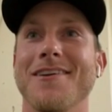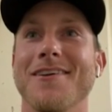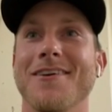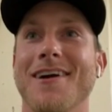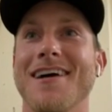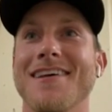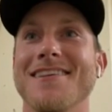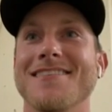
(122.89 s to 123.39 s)
it fun.
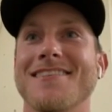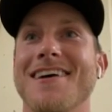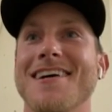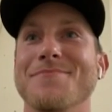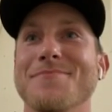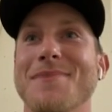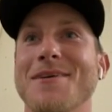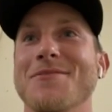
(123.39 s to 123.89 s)
You know,
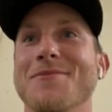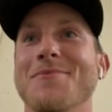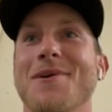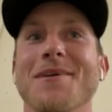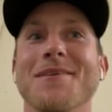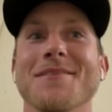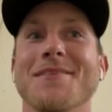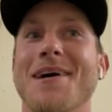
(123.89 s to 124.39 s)
guys nuts
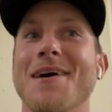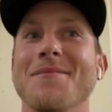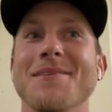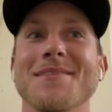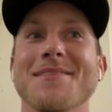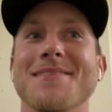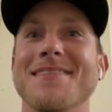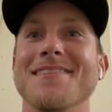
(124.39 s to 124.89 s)
him all the
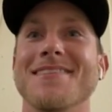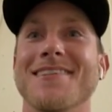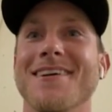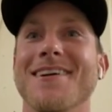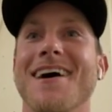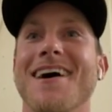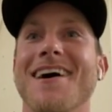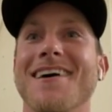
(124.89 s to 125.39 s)
time. He's
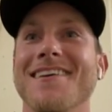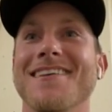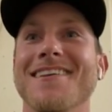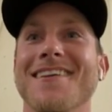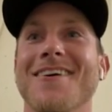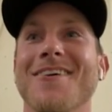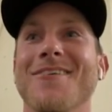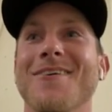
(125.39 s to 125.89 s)
a good guy.
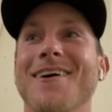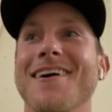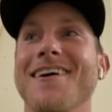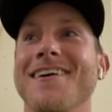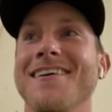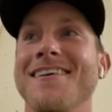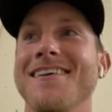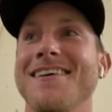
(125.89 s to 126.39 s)
You
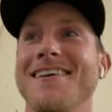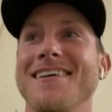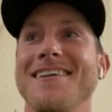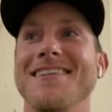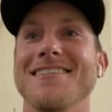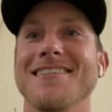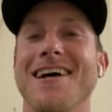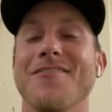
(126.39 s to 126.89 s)
know,
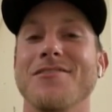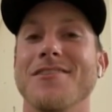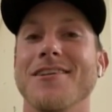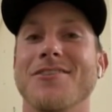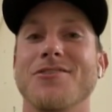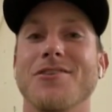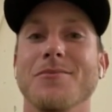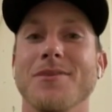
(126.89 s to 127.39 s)
he's
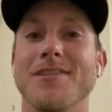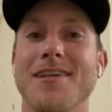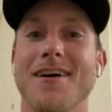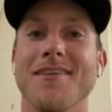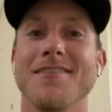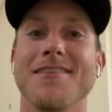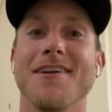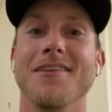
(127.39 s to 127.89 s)
obviously extremely
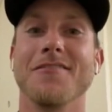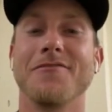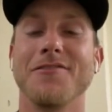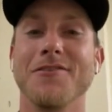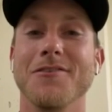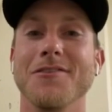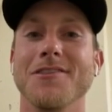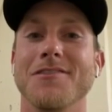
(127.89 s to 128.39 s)
talented
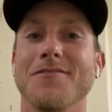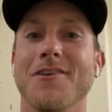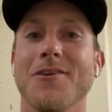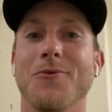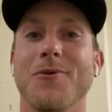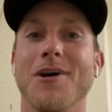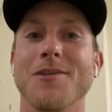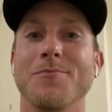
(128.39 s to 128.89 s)
on the field. He's
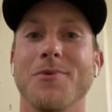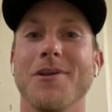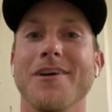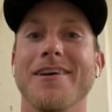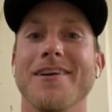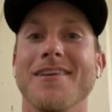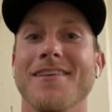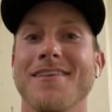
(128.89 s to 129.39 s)
fun to watch
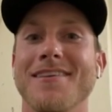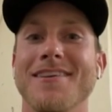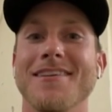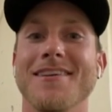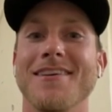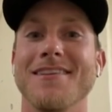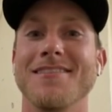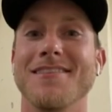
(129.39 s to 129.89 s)
play.
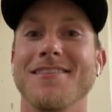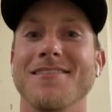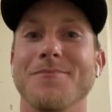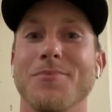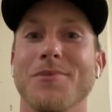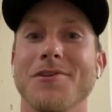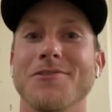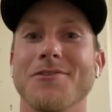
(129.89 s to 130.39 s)

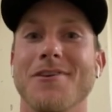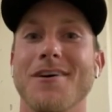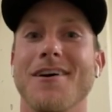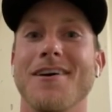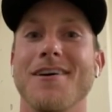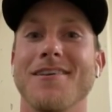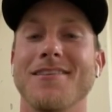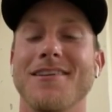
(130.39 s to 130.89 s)
It's a
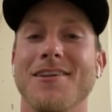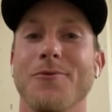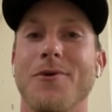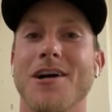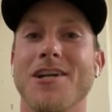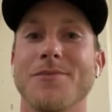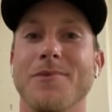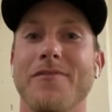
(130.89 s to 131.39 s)
pleasure
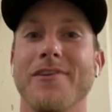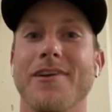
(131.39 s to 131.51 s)
getting to